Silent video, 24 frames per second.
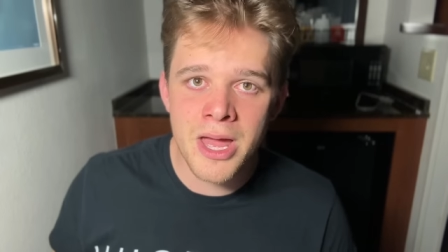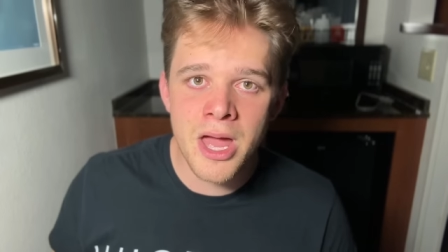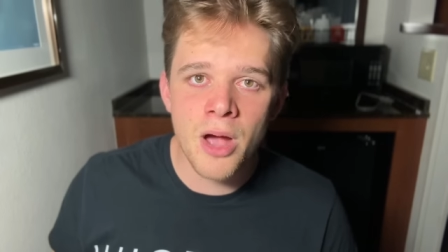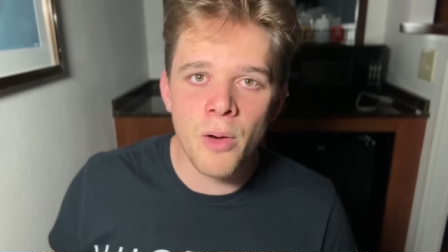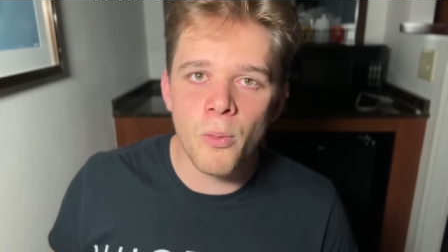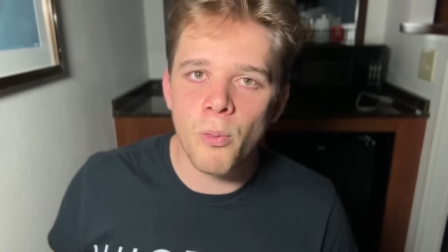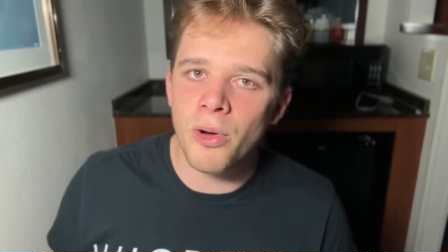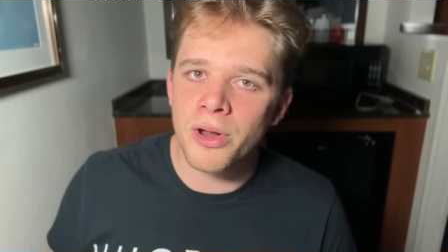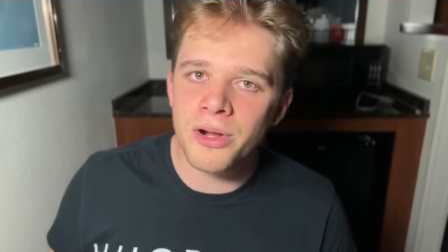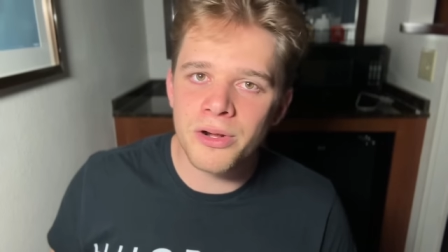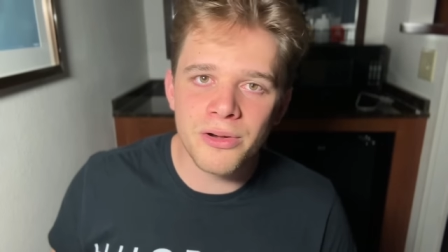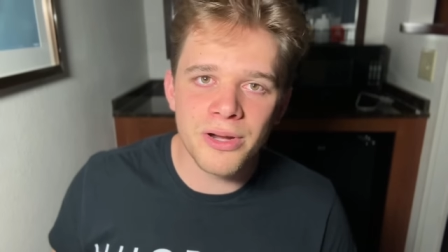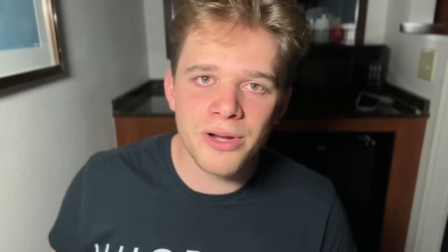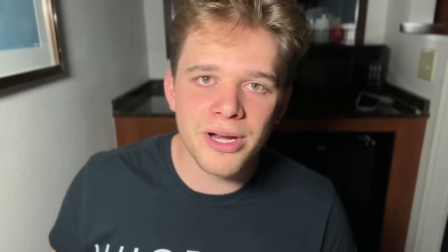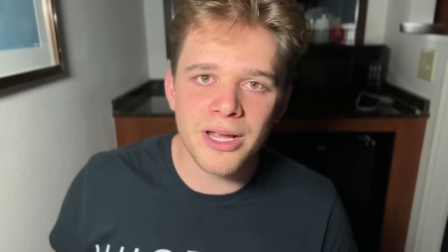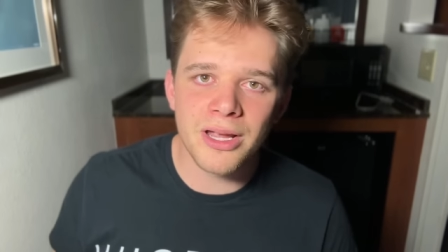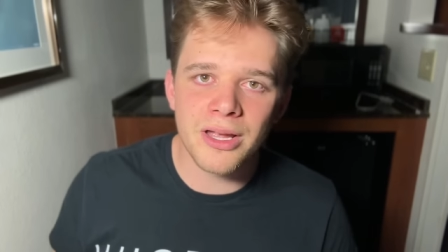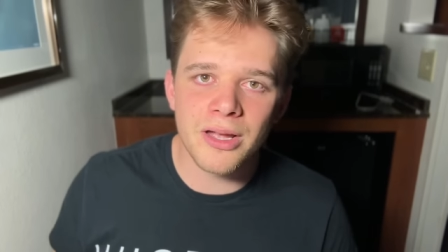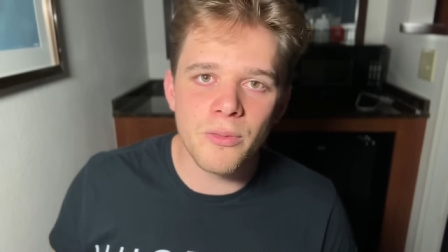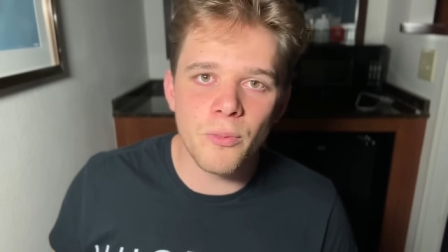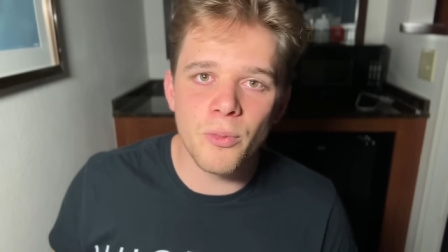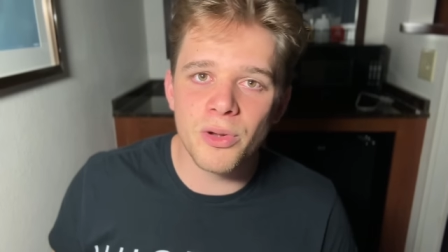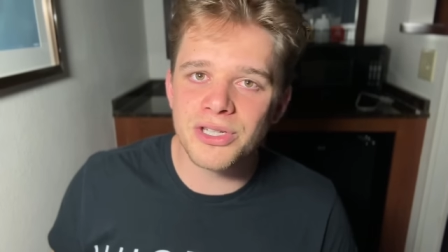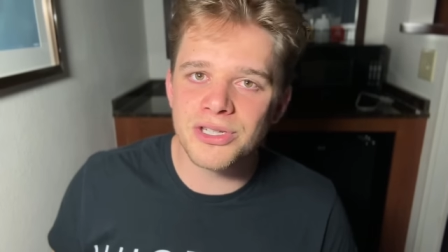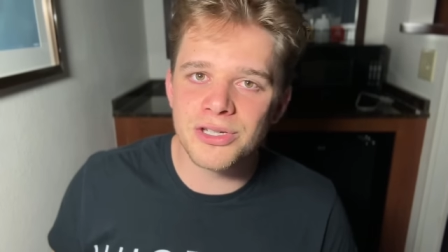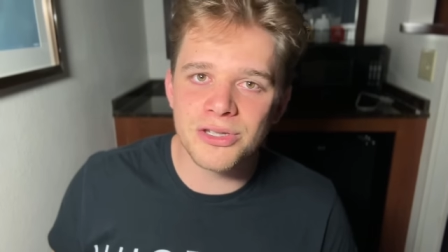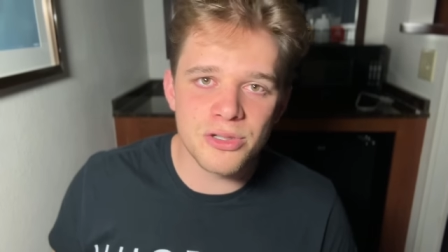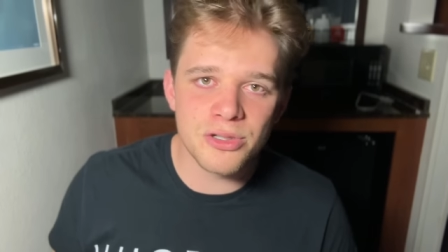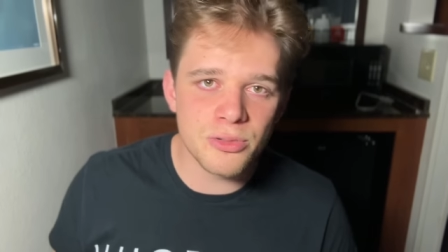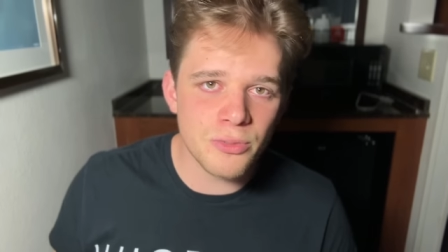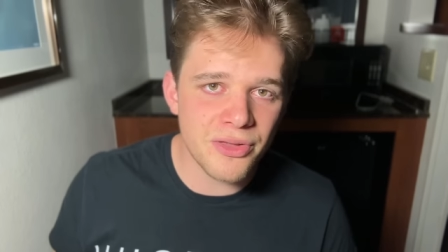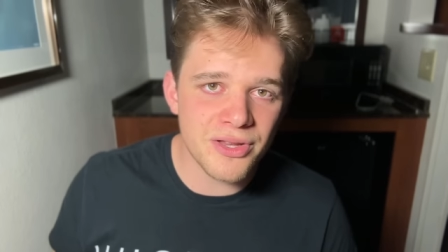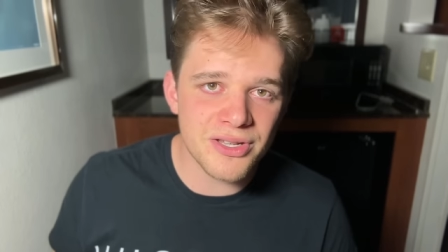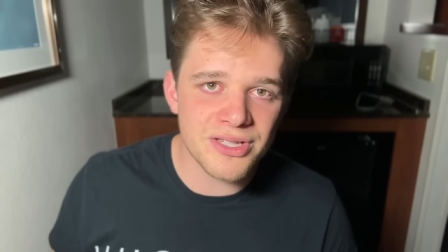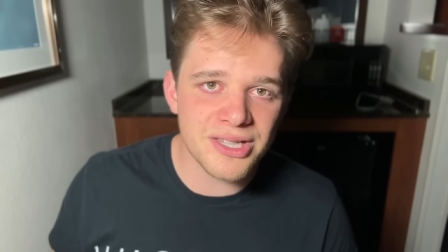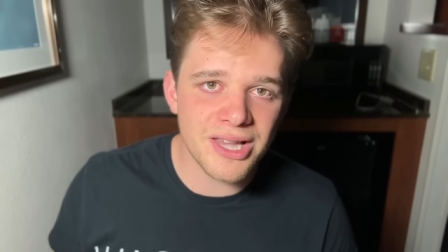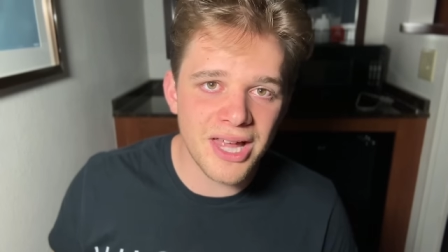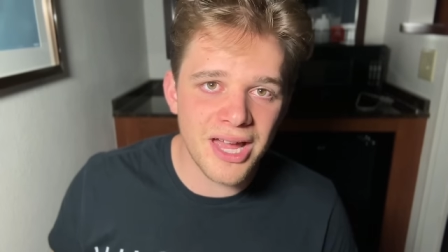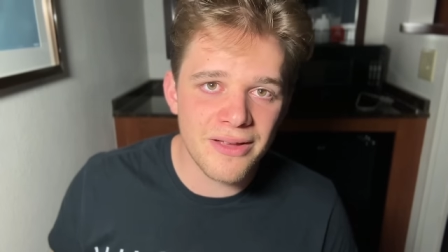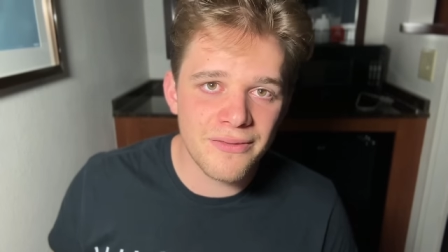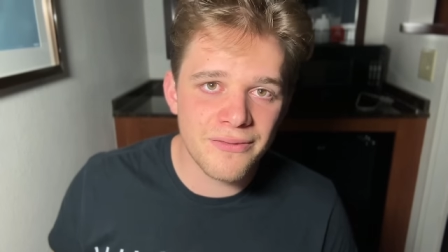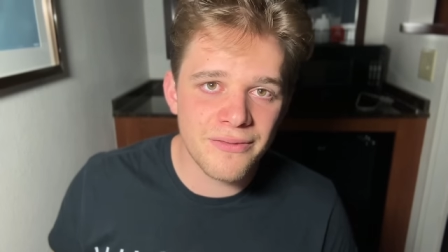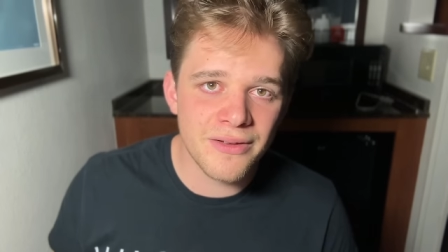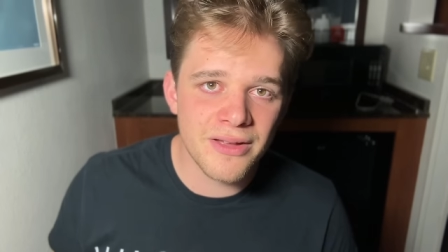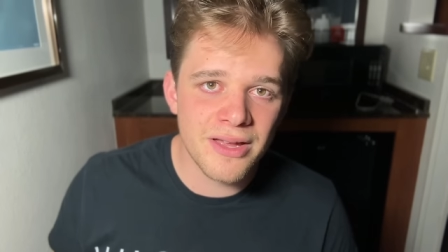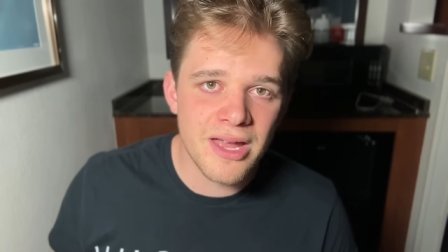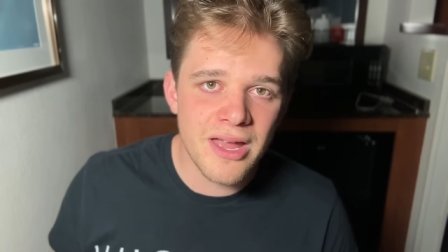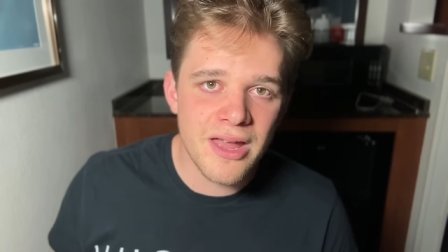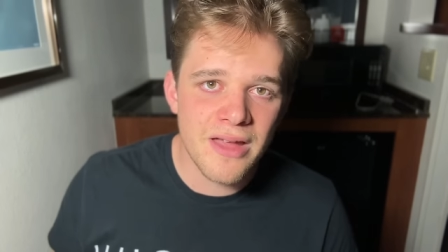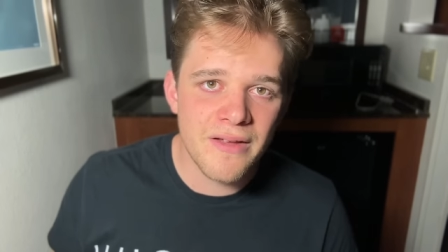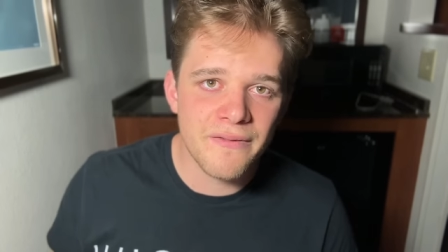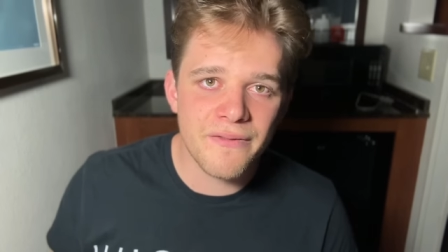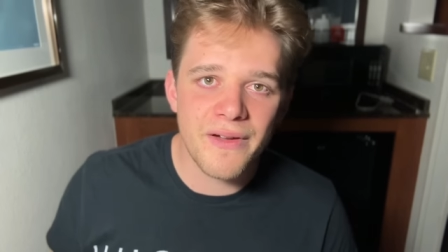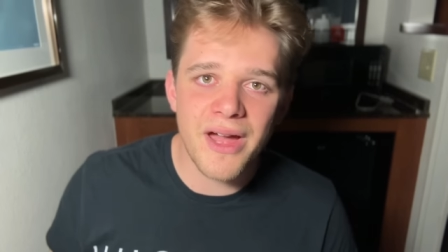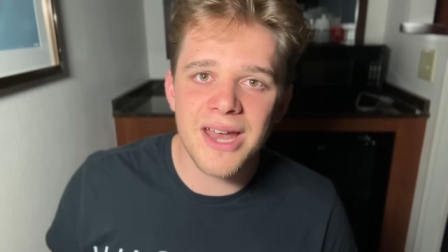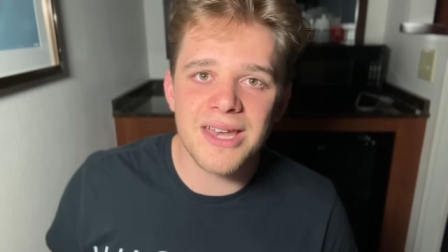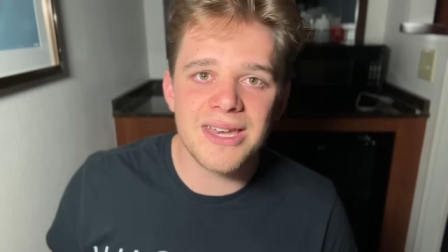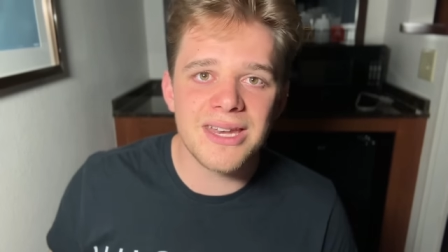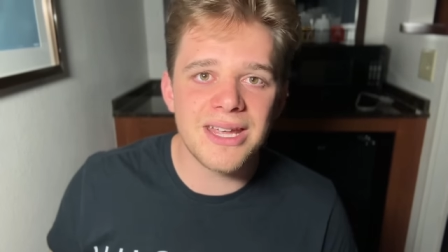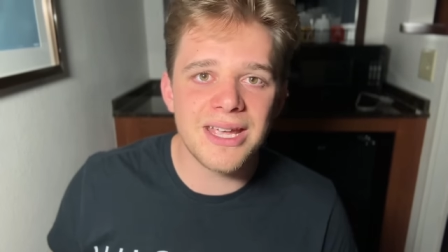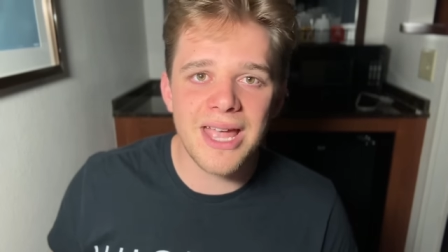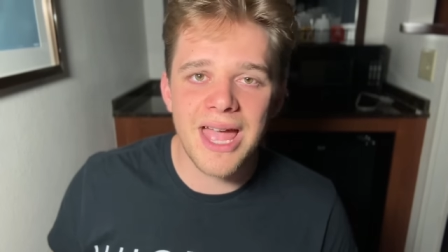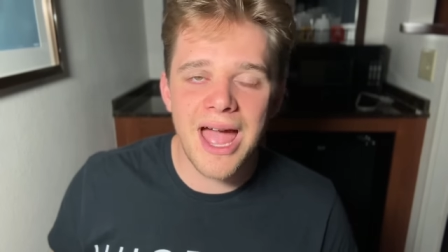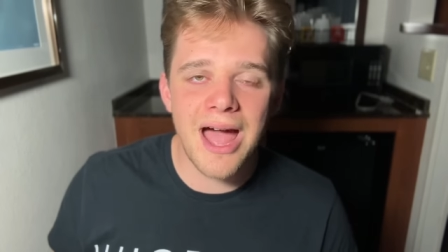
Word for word: wondering what to do with his life, finding